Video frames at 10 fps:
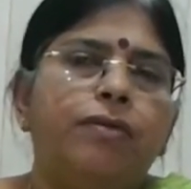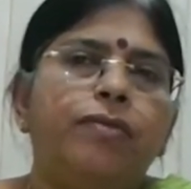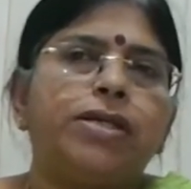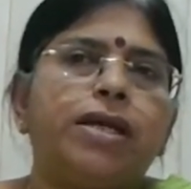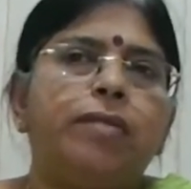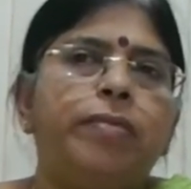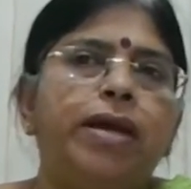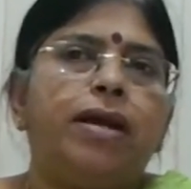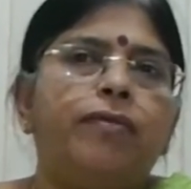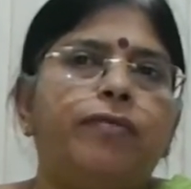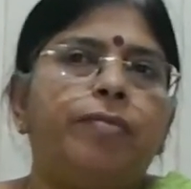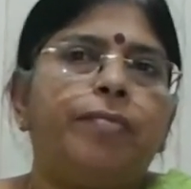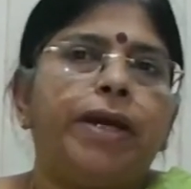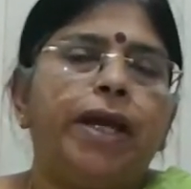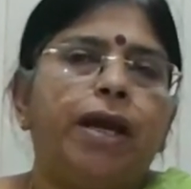which can be confirmed
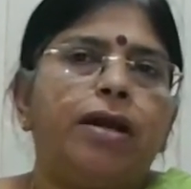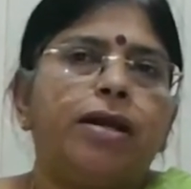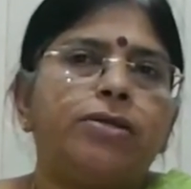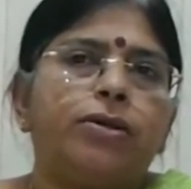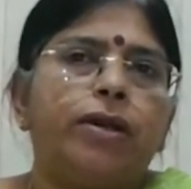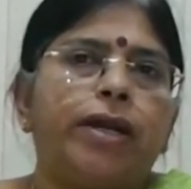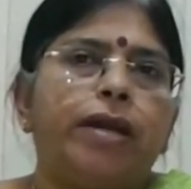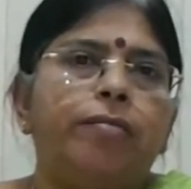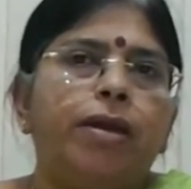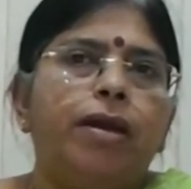by ultrasonogram